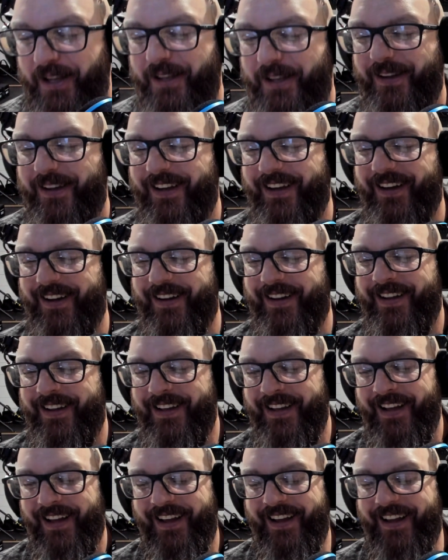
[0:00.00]
You got it.
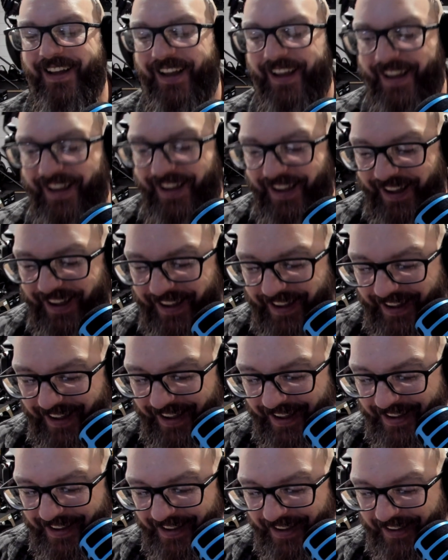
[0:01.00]

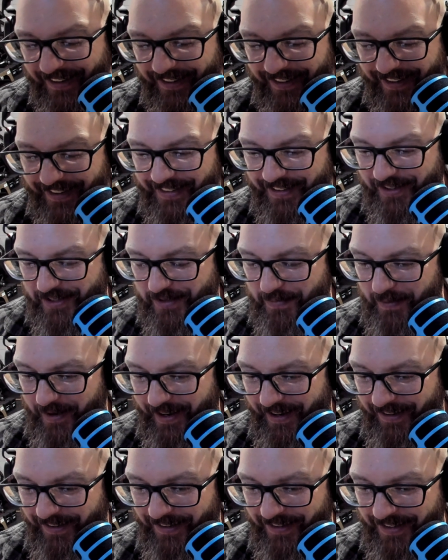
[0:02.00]
Look at the
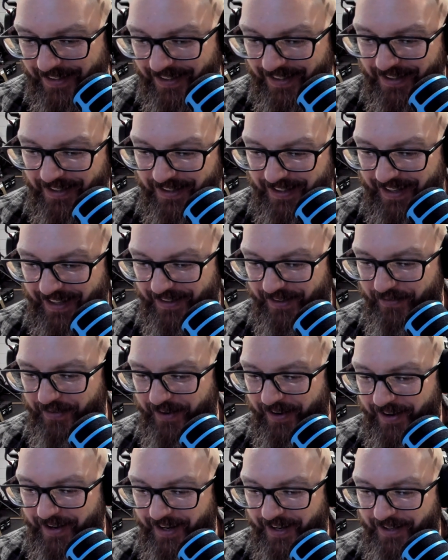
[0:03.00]
smile. At the
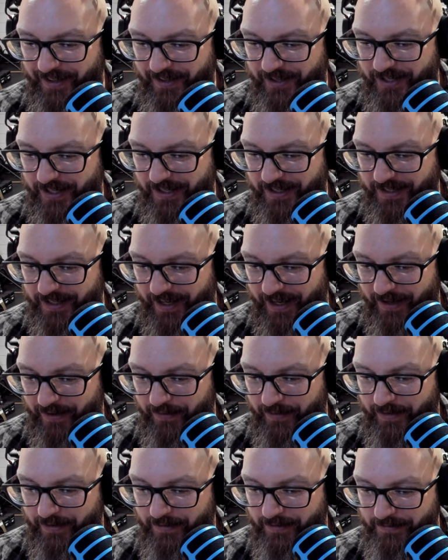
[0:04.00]
very end, she's like,
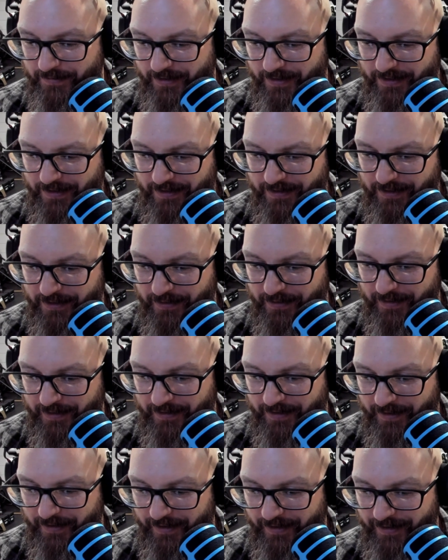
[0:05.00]
"Well, this is doing
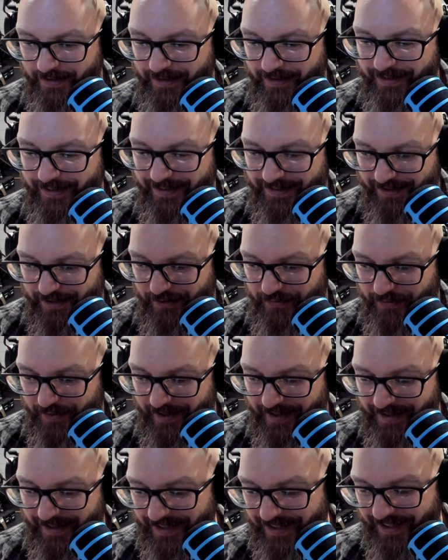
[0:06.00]
nothing. This is
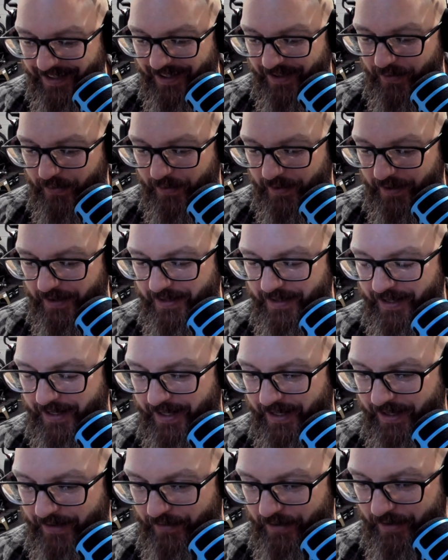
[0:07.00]
fun. Where did
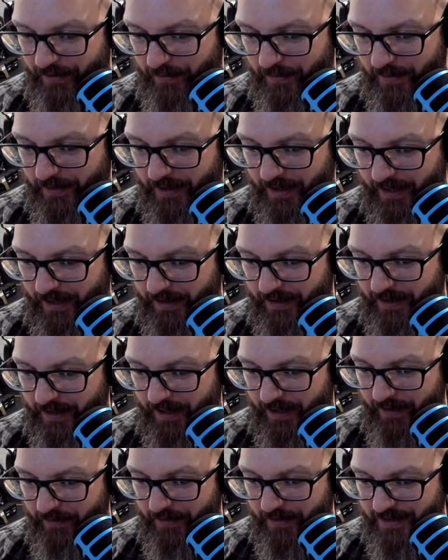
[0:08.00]
I give you? Did I
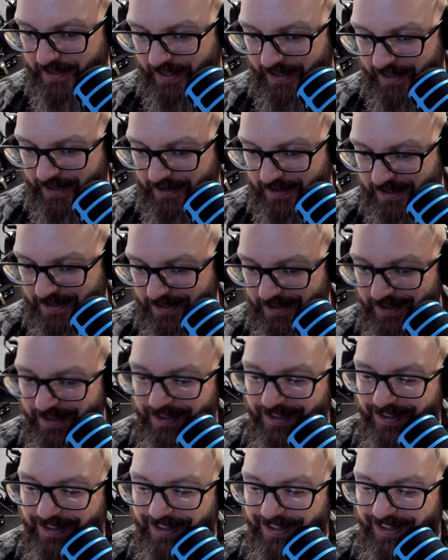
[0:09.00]
give the tickets?
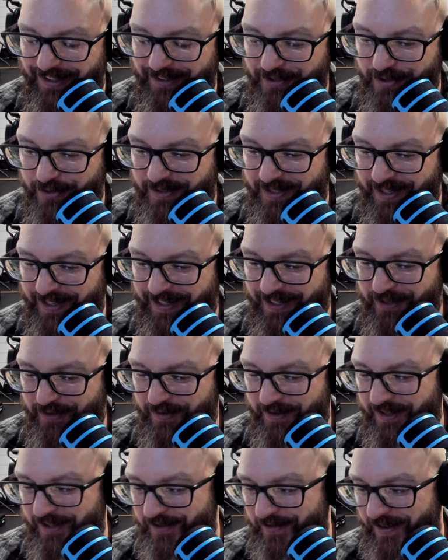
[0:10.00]
2 tickets
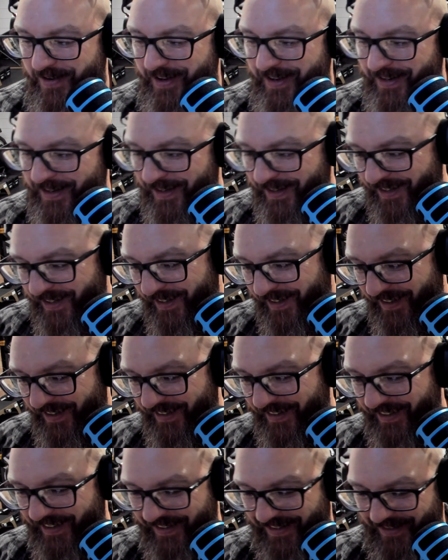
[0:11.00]
for this ride?
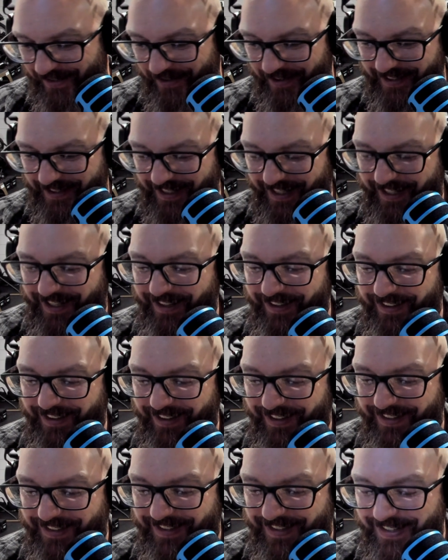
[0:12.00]
This is
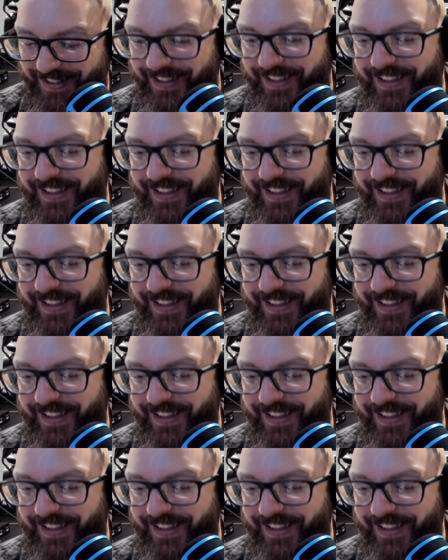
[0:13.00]
ridiculous."